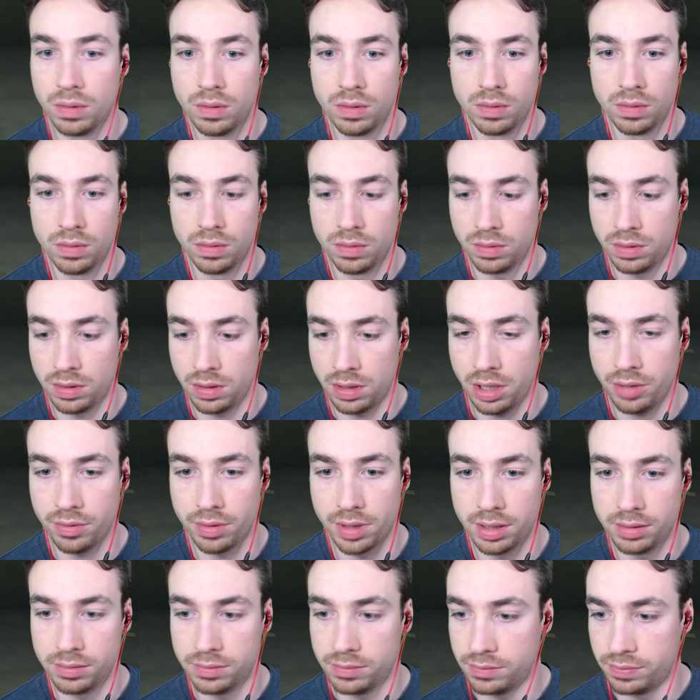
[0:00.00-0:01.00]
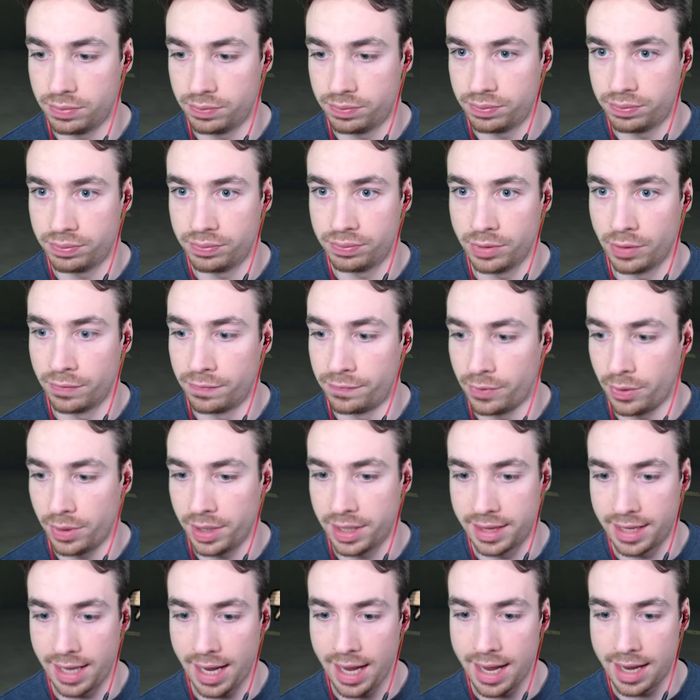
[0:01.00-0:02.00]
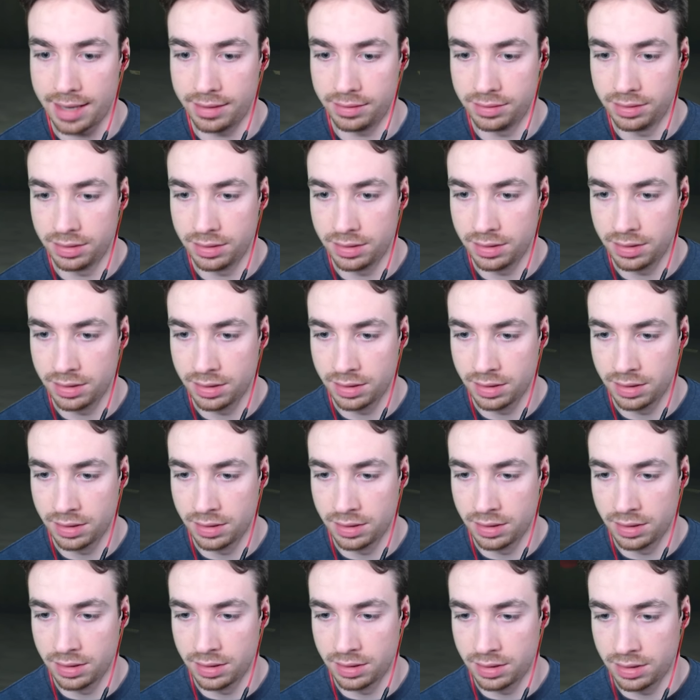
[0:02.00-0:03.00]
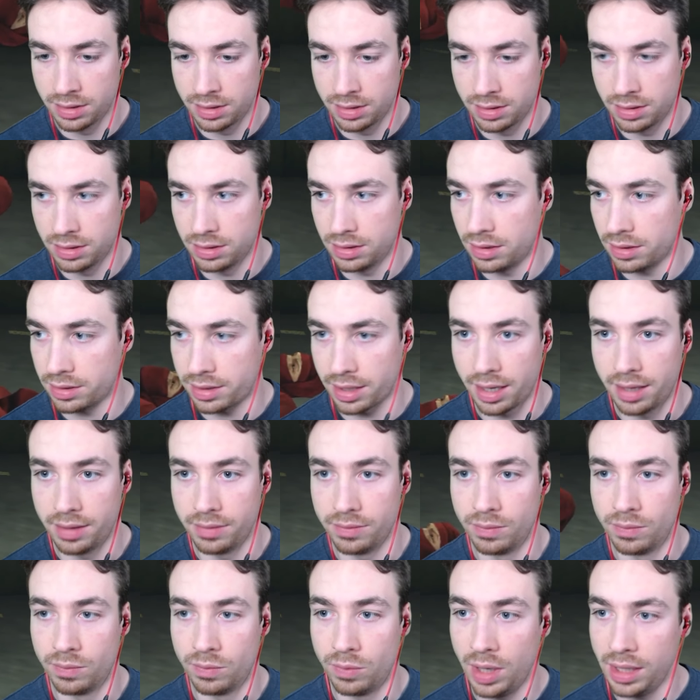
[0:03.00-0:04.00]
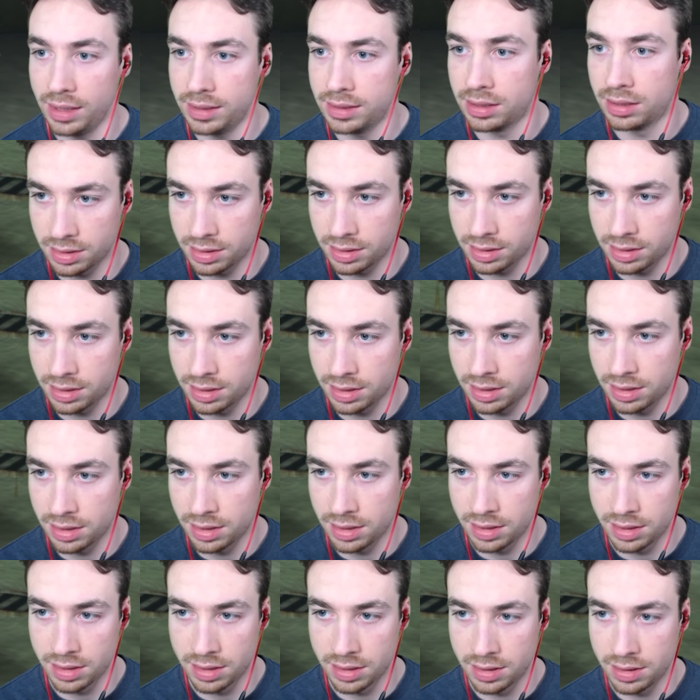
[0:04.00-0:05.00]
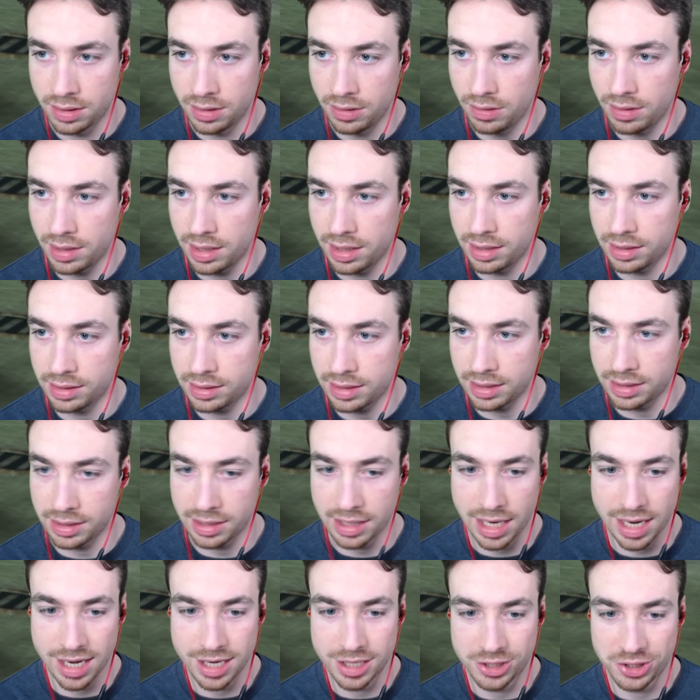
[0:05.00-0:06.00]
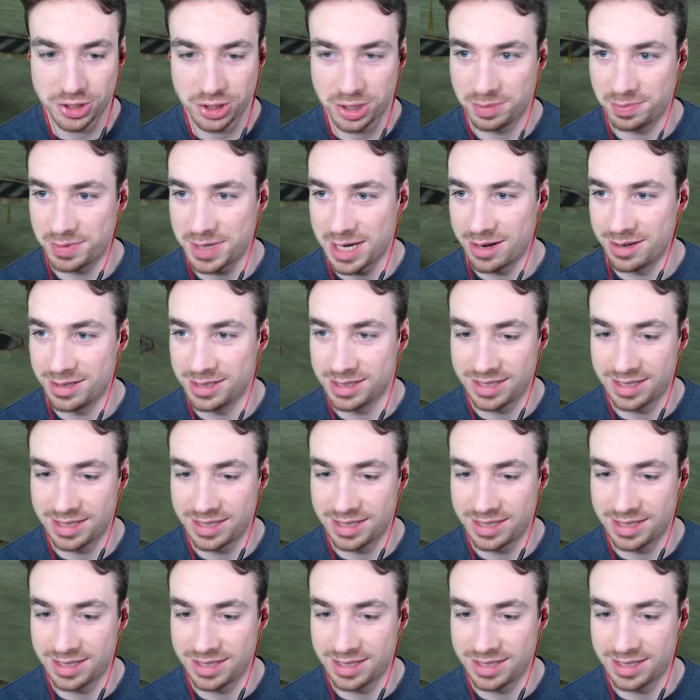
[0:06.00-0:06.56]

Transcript: How do I avoid that? Okay, what? Oh, I can kind of chip down his